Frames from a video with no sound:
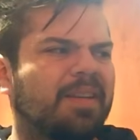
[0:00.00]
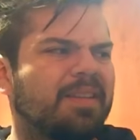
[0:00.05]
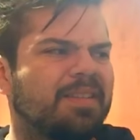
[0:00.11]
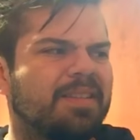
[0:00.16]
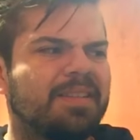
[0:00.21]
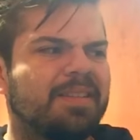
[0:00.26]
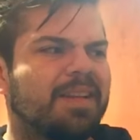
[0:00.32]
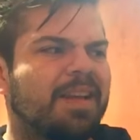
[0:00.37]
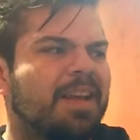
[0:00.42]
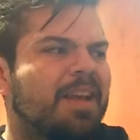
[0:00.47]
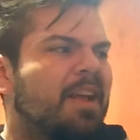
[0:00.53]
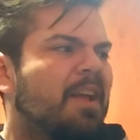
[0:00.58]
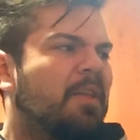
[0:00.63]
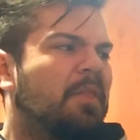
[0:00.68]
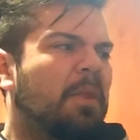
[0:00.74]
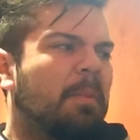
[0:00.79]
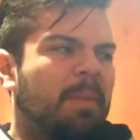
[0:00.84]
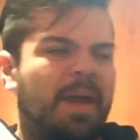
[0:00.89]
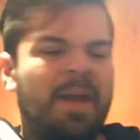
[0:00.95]
It's just
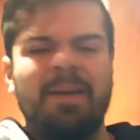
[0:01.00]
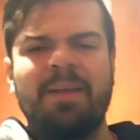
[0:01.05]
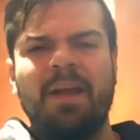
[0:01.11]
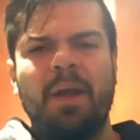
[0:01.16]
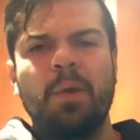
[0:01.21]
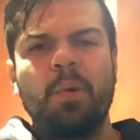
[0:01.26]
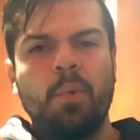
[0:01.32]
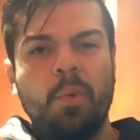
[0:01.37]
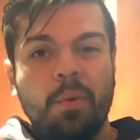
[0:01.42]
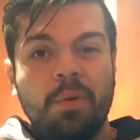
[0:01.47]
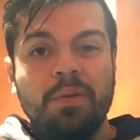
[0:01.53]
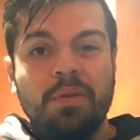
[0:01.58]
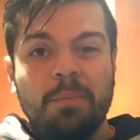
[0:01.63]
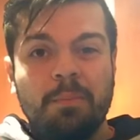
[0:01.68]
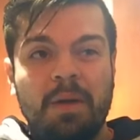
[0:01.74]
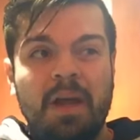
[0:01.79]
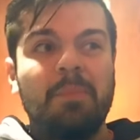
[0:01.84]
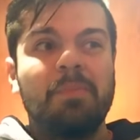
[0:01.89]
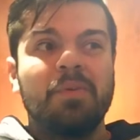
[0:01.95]
the bad guy quoting the
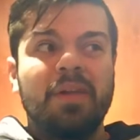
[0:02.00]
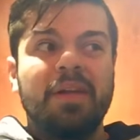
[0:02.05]
Bible.